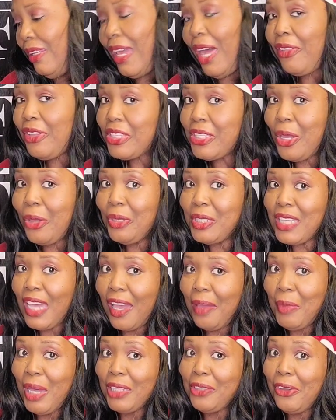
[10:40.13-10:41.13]
Now, this whole
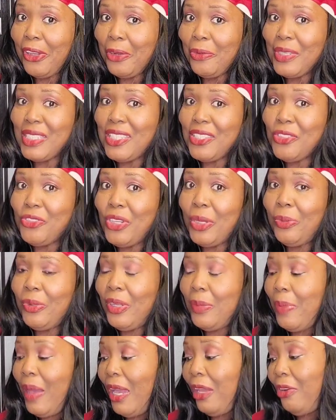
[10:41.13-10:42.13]
time I thought it was
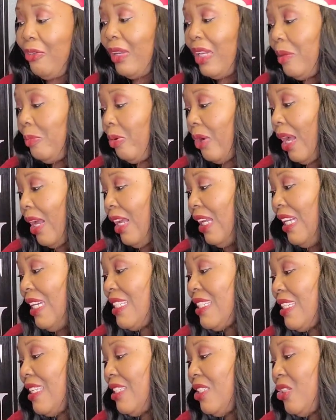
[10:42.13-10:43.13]
distributed by Greenbrier.
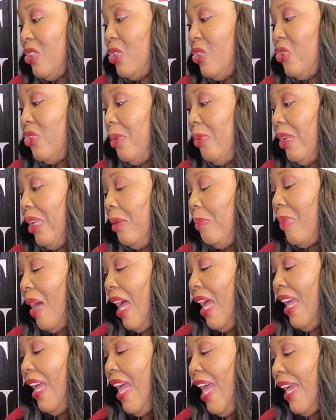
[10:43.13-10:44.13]
It says distributed
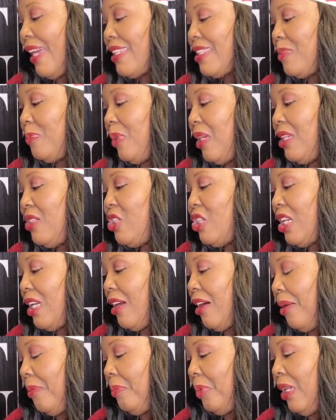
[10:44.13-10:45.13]
by
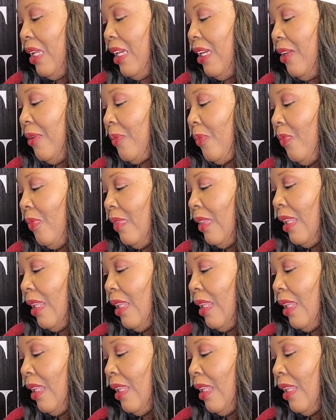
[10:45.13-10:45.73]
XPG Company.